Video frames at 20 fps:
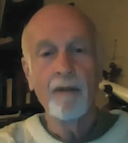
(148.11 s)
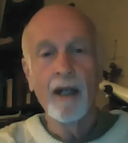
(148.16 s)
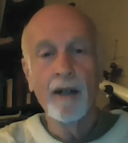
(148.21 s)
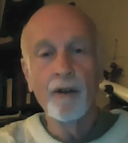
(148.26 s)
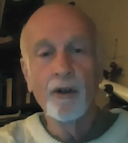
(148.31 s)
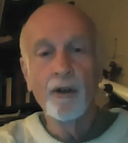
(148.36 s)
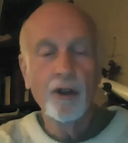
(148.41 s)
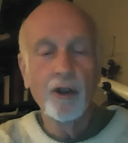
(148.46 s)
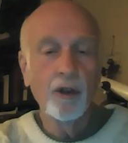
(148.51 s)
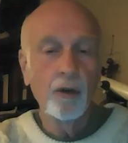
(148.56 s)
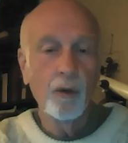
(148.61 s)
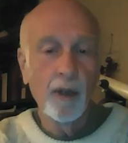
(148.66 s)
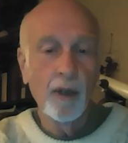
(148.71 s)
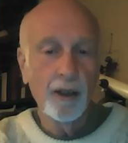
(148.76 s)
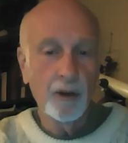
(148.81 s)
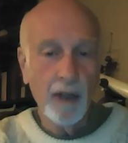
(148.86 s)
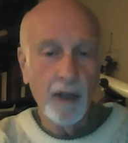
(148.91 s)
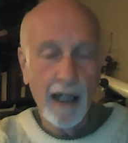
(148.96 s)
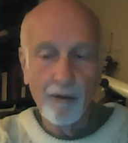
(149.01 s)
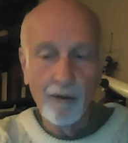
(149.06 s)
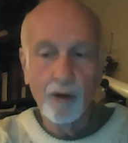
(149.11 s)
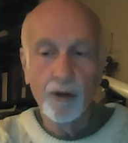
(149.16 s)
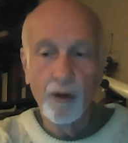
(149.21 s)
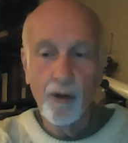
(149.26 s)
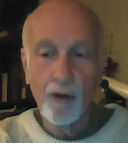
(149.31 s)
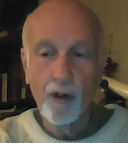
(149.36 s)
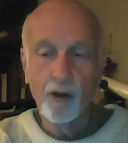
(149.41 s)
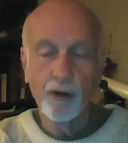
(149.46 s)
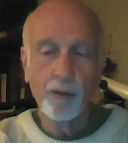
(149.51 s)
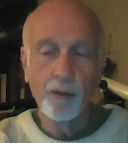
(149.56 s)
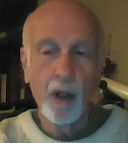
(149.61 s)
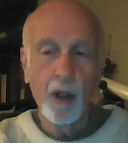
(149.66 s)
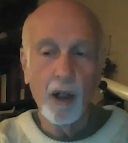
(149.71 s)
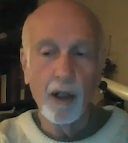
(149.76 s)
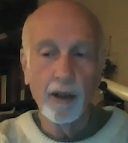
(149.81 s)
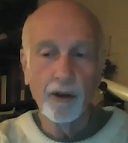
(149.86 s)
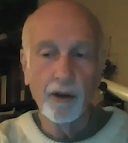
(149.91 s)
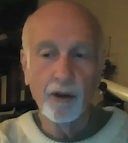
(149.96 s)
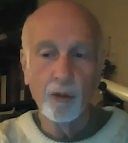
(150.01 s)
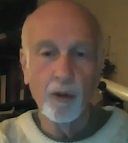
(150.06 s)
I used to travel to those
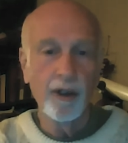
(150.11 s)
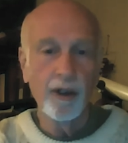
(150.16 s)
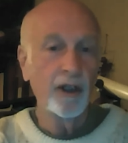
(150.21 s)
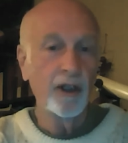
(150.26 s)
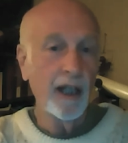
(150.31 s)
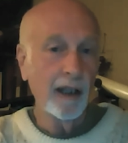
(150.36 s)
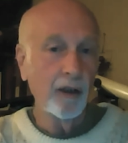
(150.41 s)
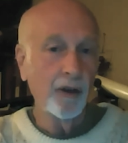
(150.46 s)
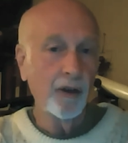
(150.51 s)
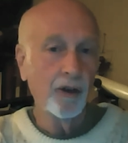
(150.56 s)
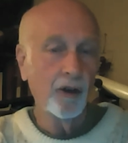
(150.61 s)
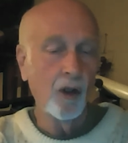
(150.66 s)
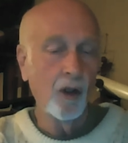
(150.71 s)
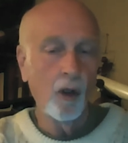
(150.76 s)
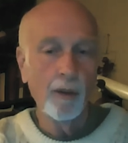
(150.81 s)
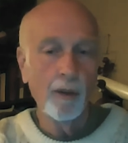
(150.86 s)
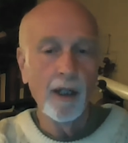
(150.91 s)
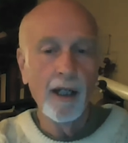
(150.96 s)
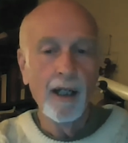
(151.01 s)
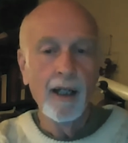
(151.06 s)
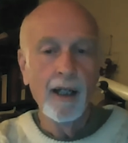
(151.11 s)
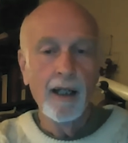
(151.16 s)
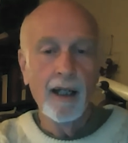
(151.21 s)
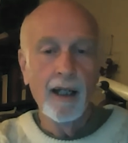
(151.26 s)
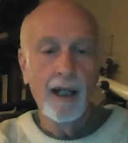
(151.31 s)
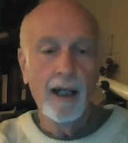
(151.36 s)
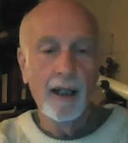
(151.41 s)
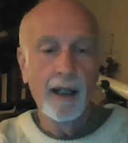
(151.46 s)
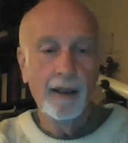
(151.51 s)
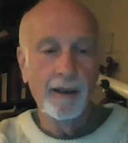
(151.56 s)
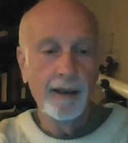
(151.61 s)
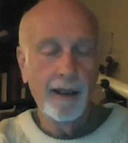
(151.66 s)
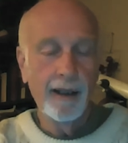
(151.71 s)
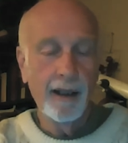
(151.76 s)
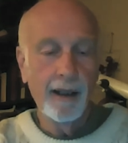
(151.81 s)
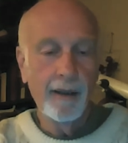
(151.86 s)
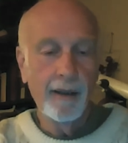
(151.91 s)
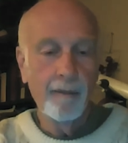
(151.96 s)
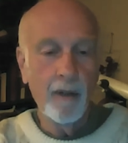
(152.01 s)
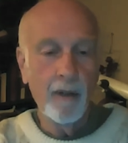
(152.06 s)
parks with a telescope and
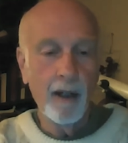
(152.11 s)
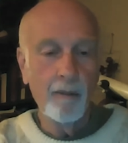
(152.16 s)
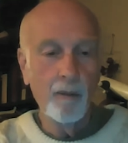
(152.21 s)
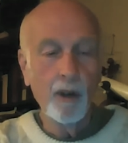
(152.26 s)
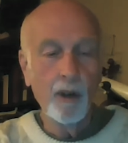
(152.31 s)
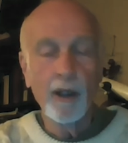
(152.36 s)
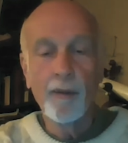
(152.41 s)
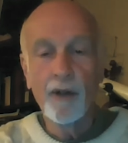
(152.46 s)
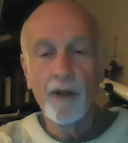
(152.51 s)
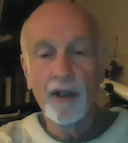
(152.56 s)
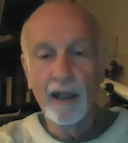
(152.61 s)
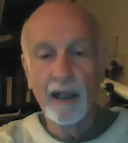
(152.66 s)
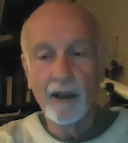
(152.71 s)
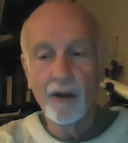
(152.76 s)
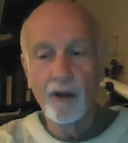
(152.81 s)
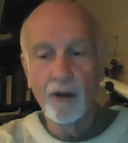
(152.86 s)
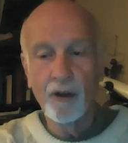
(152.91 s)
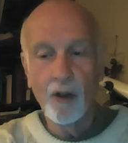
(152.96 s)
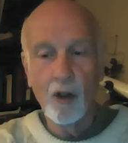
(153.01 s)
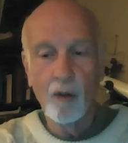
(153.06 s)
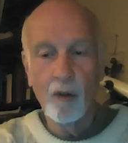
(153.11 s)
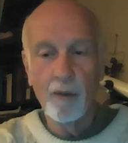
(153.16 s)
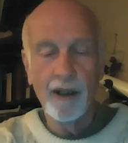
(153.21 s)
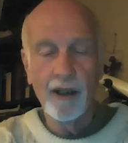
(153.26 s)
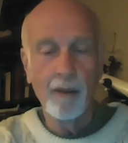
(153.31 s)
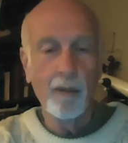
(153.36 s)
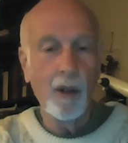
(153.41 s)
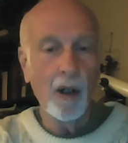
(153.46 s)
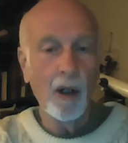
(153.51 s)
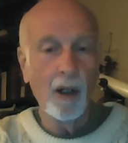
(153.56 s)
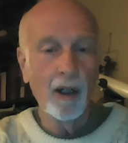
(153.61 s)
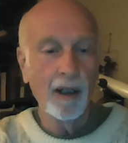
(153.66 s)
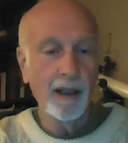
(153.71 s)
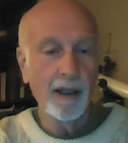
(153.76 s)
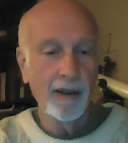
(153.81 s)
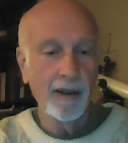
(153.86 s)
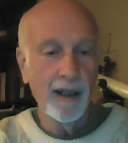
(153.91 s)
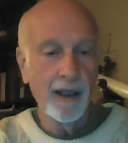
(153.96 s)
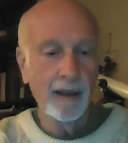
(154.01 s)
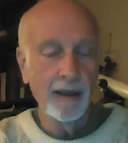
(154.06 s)
um, uh, put up the telescope in the park.
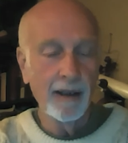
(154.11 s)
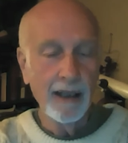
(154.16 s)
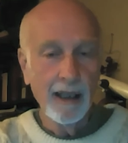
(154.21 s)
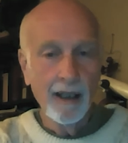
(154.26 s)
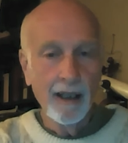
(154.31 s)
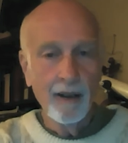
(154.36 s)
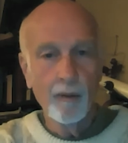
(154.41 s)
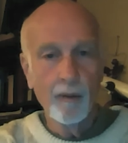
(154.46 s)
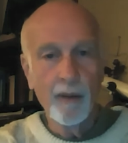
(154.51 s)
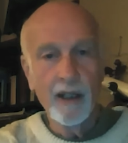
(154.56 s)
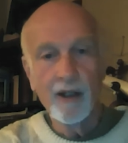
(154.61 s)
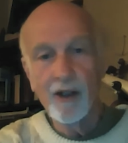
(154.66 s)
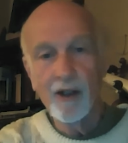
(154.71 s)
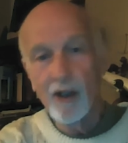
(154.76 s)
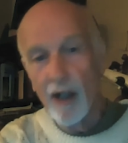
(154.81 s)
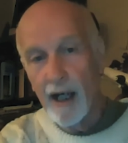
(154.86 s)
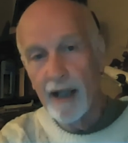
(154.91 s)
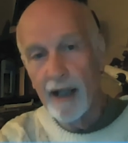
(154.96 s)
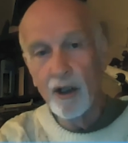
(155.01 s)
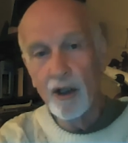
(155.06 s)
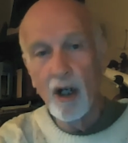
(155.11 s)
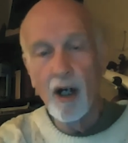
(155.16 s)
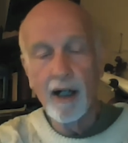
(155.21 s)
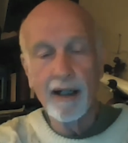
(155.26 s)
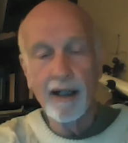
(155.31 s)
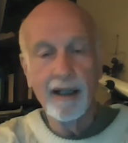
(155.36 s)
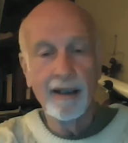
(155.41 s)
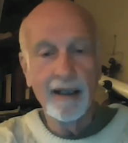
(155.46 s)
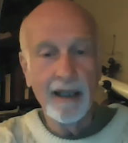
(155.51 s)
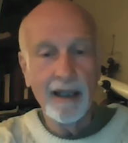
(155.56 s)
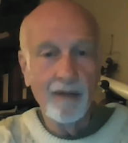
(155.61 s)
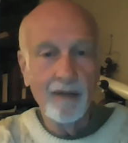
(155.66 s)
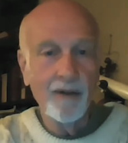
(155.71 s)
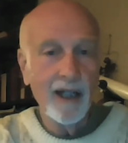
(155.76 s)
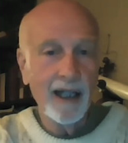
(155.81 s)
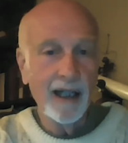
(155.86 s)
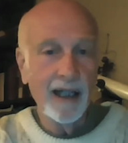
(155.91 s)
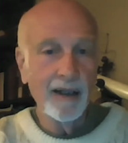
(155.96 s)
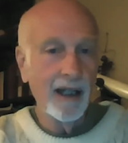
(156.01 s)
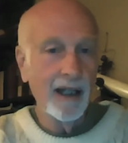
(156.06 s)
And then there'd be a slide talk at
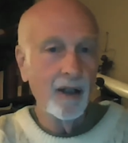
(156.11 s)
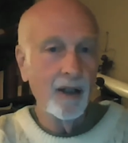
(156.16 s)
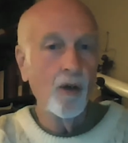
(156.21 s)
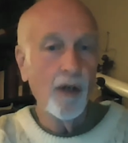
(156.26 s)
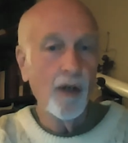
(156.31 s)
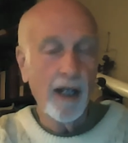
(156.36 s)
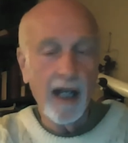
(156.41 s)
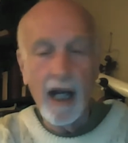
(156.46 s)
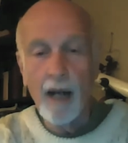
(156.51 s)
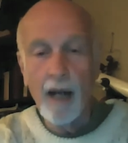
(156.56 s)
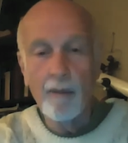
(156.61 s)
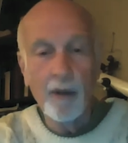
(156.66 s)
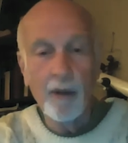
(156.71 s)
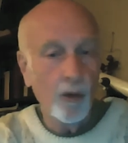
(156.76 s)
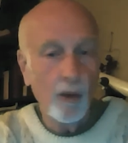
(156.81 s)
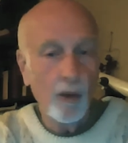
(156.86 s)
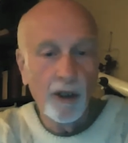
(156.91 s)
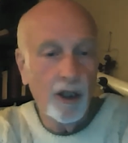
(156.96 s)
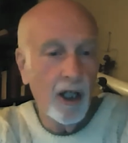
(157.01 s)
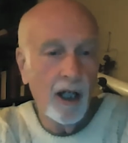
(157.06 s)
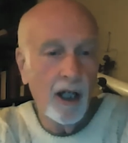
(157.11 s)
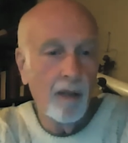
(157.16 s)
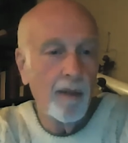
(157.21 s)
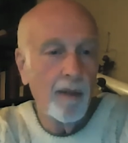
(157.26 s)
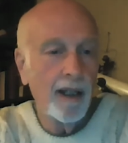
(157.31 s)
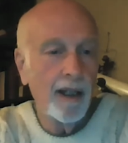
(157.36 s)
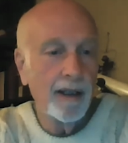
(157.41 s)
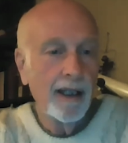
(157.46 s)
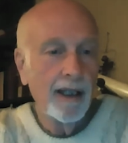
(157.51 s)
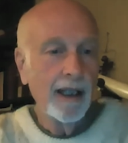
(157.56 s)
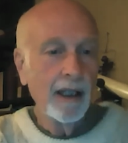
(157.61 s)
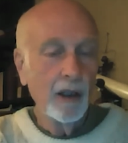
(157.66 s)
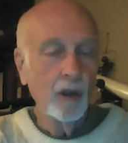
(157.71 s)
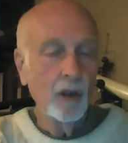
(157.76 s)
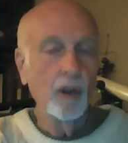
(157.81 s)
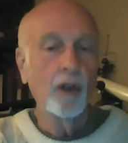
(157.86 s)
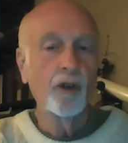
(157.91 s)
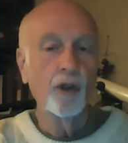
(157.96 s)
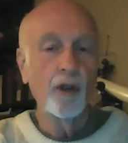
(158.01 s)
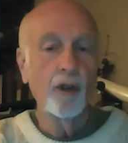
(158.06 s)
evening, and then all the campers would come and
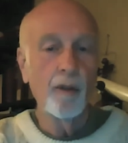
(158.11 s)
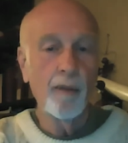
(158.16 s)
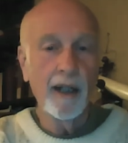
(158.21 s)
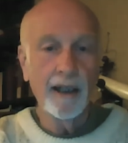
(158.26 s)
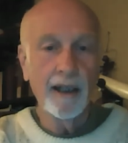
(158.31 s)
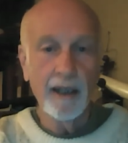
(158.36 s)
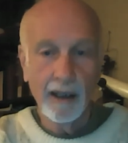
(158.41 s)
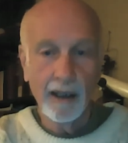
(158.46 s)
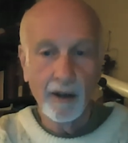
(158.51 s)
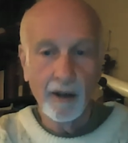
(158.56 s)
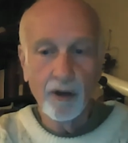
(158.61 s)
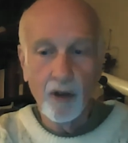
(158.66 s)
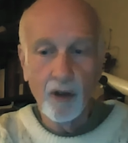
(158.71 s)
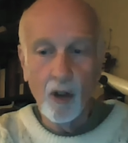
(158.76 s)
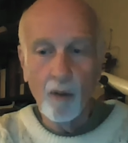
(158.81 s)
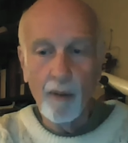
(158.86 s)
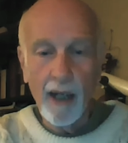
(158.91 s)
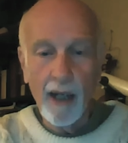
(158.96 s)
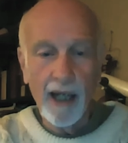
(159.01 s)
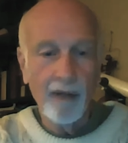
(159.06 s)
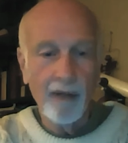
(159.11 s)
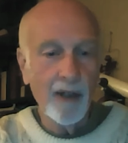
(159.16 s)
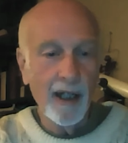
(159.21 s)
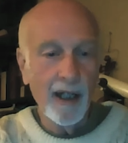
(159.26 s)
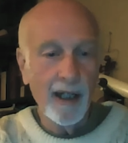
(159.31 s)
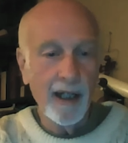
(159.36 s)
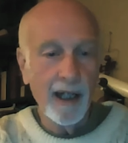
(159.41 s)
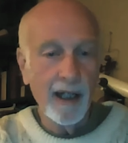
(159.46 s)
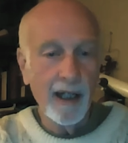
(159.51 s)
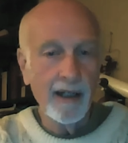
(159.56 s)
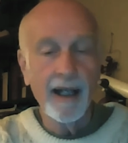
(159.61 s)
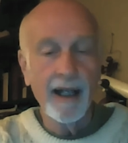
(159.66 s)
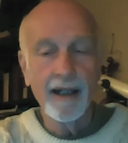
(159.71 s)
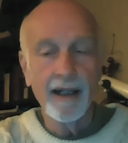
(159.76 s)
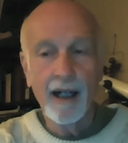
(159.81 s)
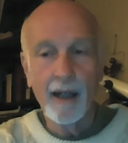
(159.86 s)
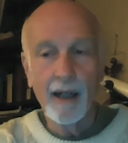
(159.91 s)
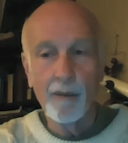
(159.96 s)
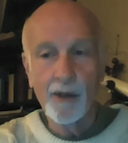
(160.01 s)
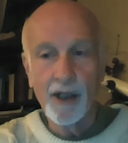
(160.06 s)
look through the big telescope at the uh,
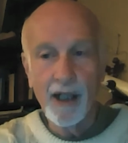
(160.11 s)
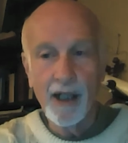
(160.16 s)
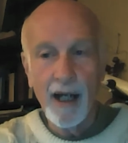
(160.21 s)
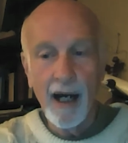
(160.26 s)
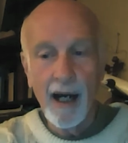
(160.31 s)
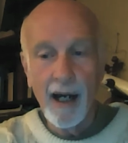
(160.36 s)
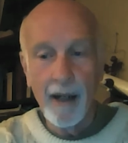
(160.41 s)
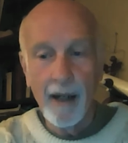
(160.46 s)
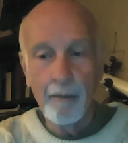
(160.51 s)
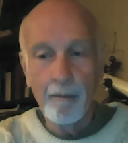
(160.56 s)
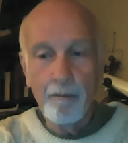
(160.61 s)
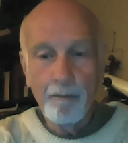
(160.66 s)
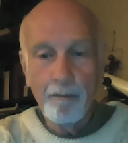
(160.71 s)
nighttime sky.